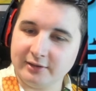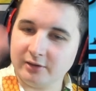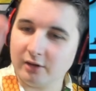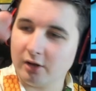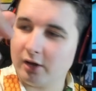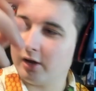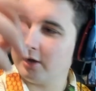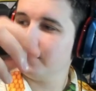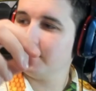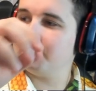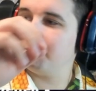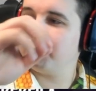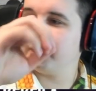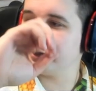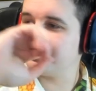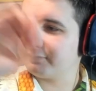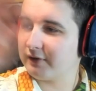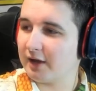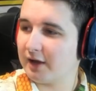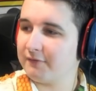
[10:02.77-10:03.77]
Dawn. He plays
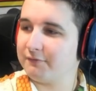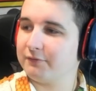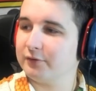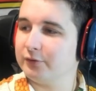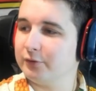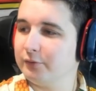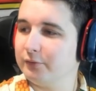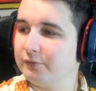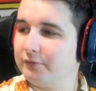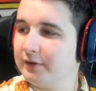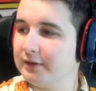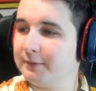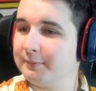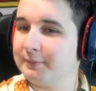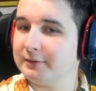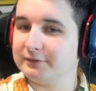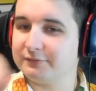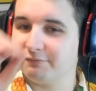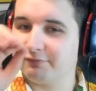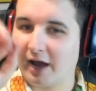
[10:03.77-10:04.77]
5 for Luffy. That
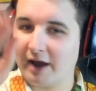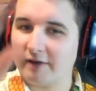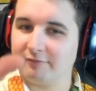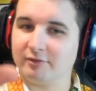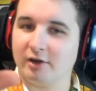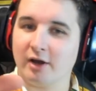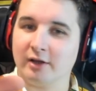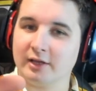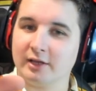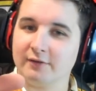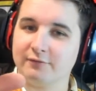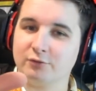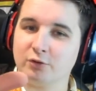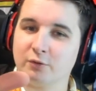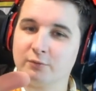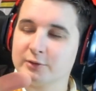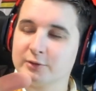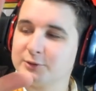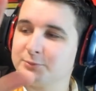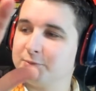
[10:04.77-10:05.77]
means 5 Dawn left
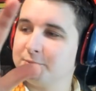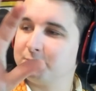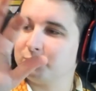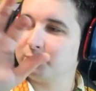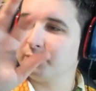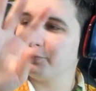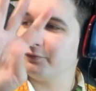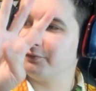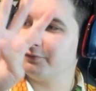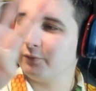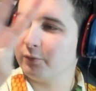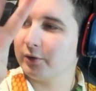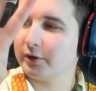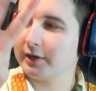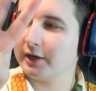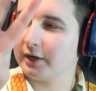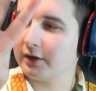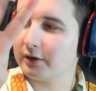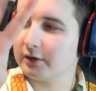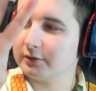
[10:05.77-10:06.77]
over to split between 4
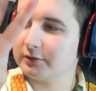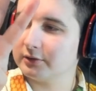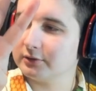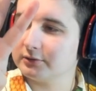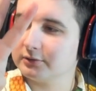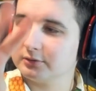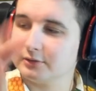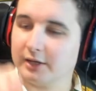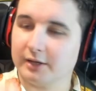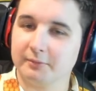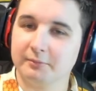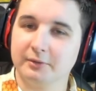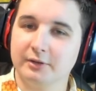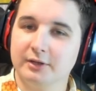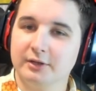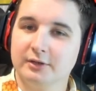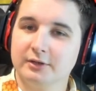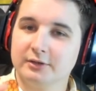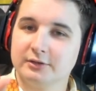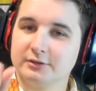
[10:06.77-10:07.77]
characters. Okay,
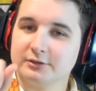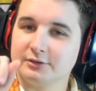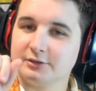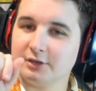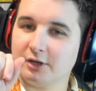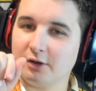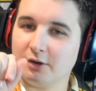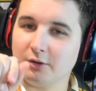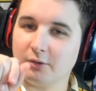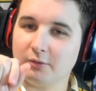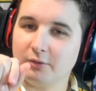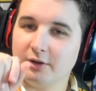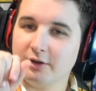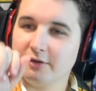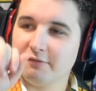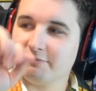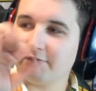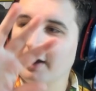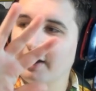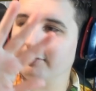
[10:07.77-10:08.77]
so
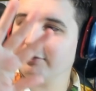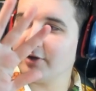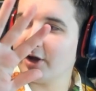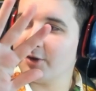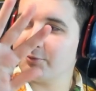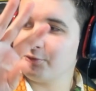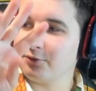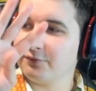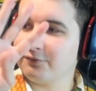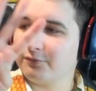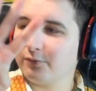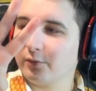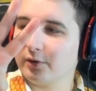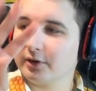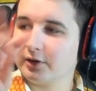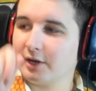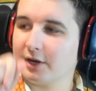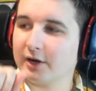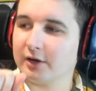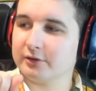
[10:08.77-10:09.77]
5 Dawn between 4
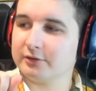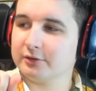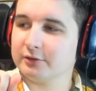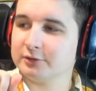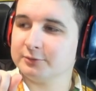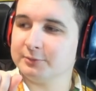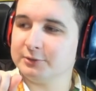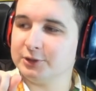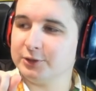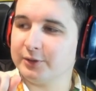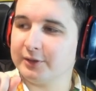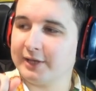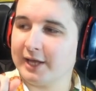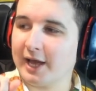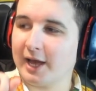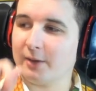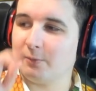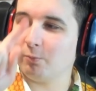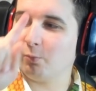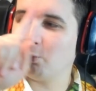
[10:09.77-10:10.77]
characters means you could
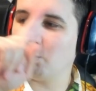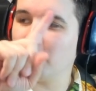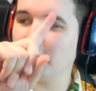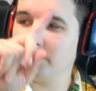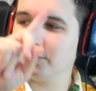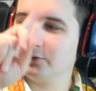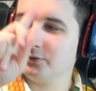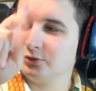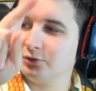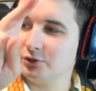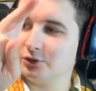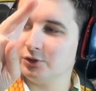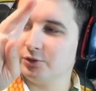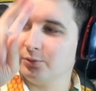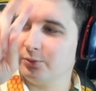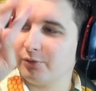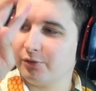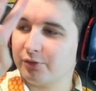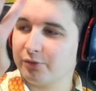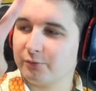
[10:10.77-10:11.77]
add 1, 2,
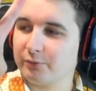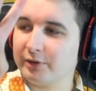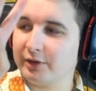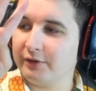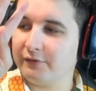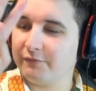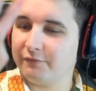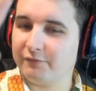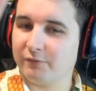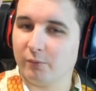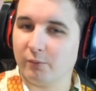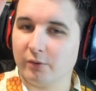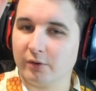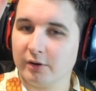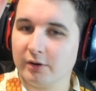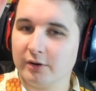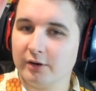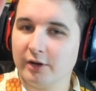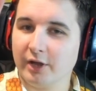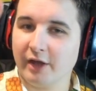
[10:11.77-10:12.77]
3,
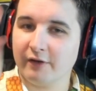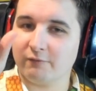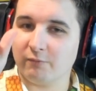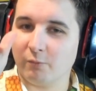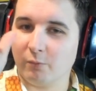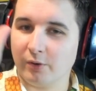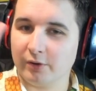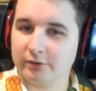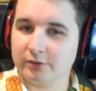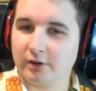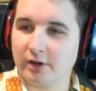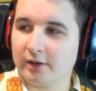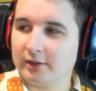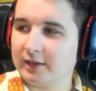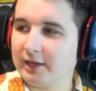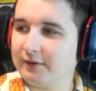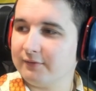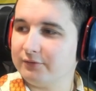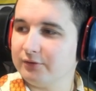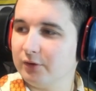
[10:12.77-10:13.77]
4. You have 1 Dawn
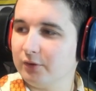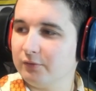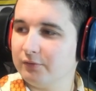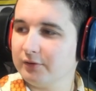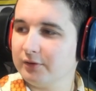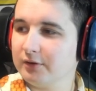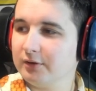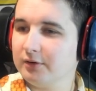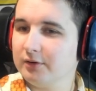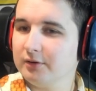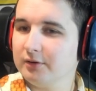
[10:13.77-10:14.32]
left over.